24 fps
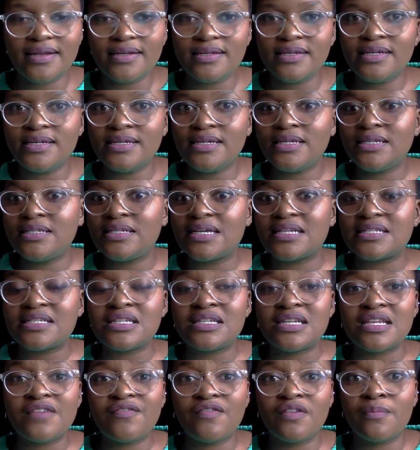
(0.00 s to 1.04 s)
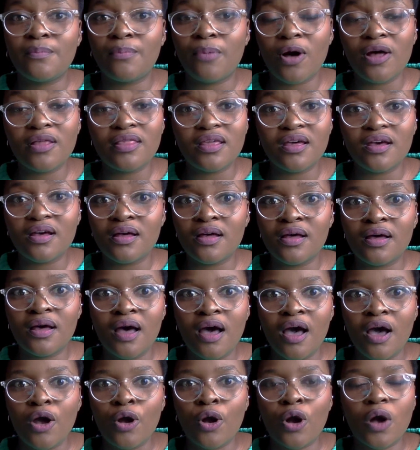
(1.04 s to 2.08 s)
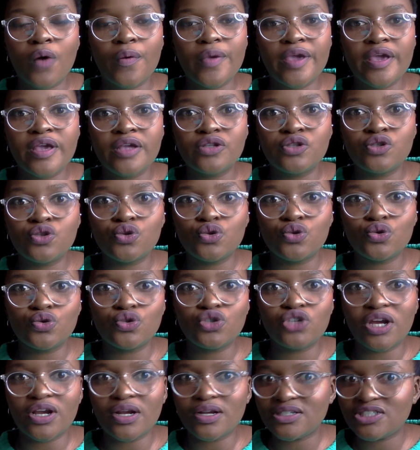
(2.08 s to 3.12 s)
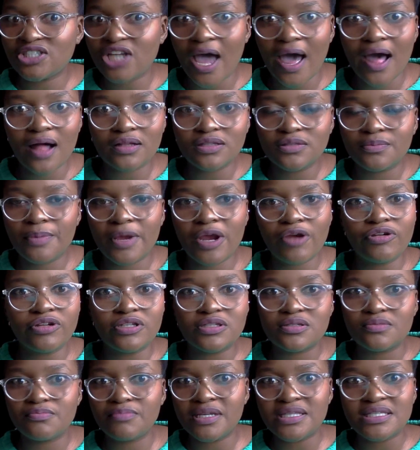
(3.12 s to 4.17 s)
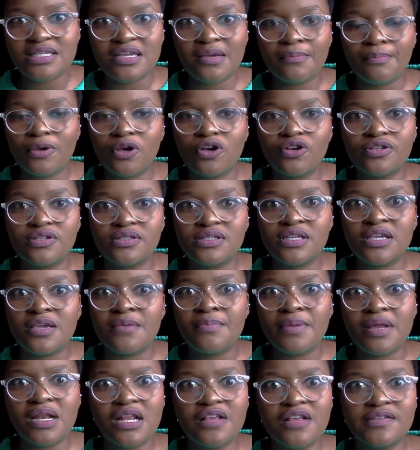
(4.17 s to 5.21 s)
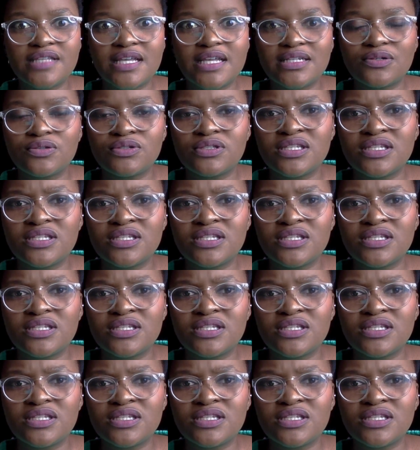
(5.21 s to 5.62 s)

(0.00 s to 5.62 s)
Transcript: He doesn't even bother going to child parents meeting, because he believes that